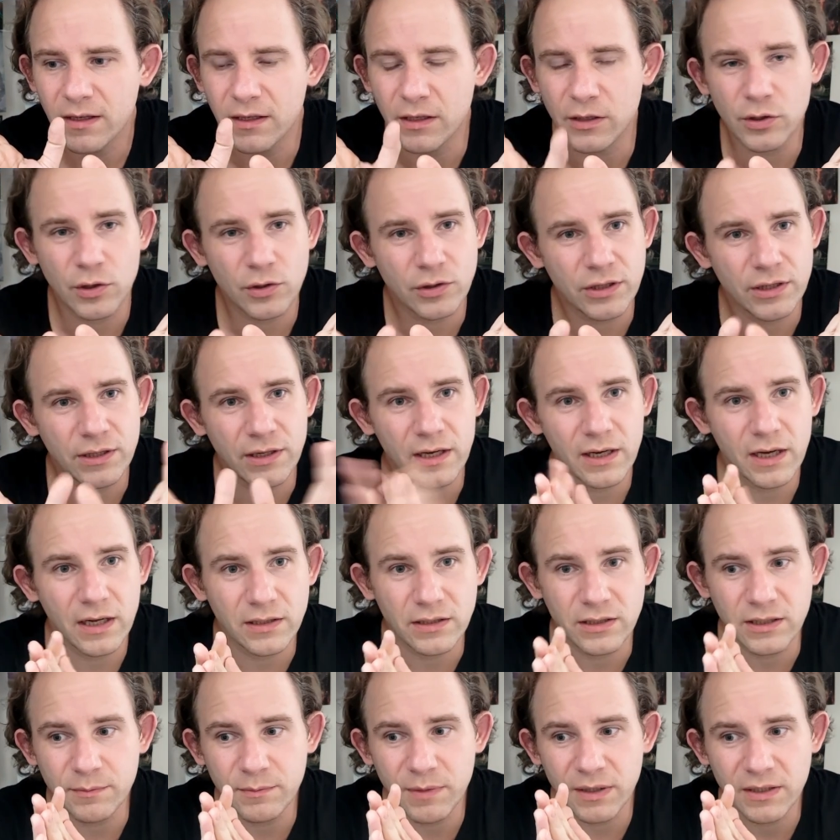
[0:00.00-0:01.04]

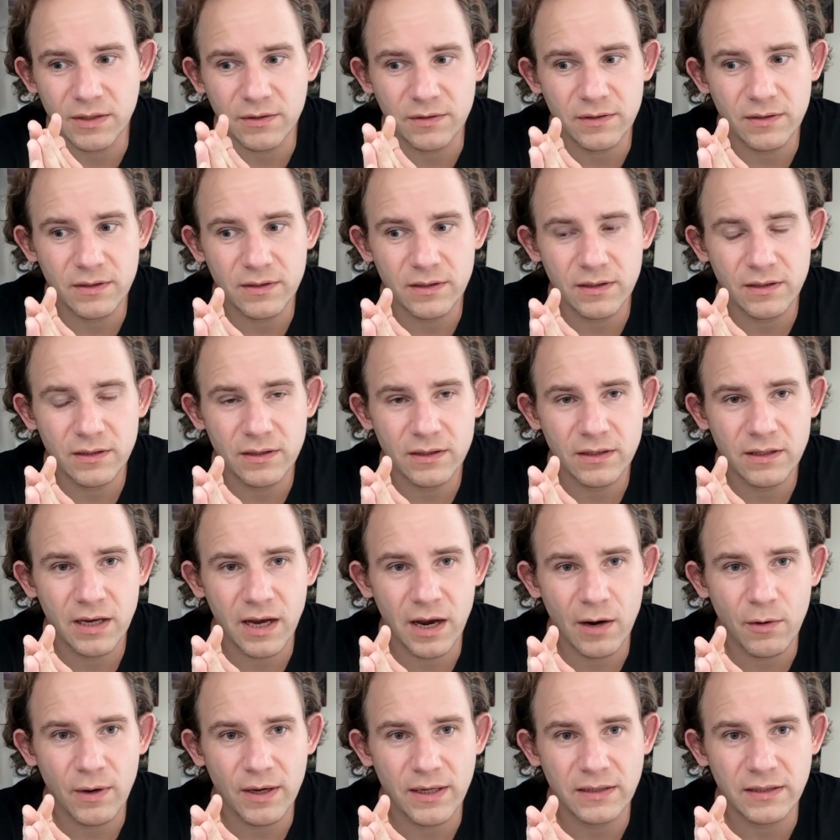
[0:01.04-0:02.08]
Nakajima's
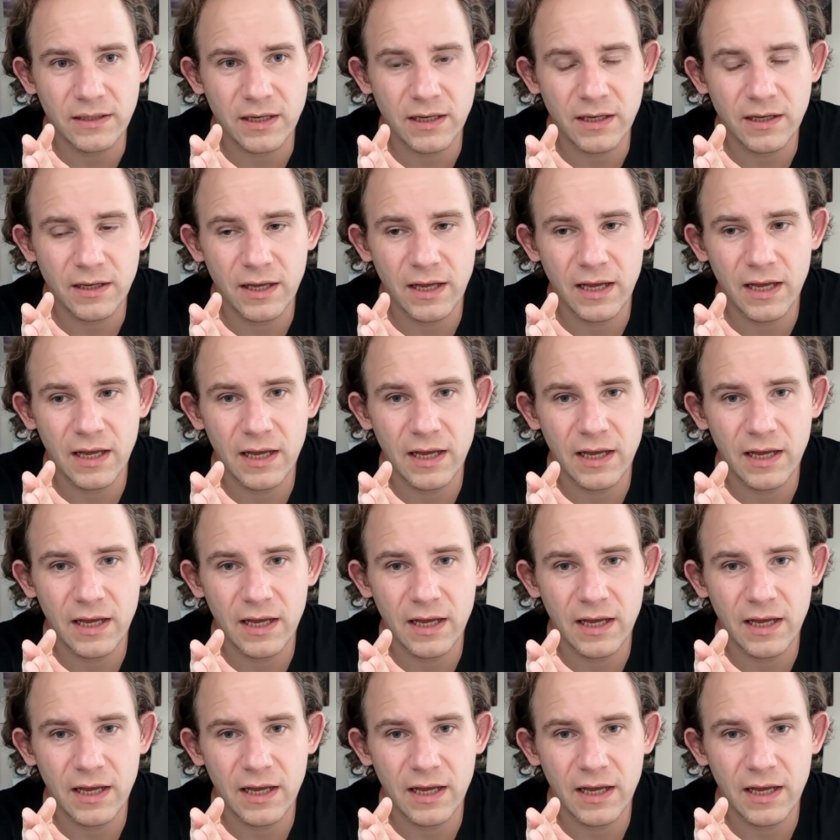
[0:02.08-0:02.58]
character,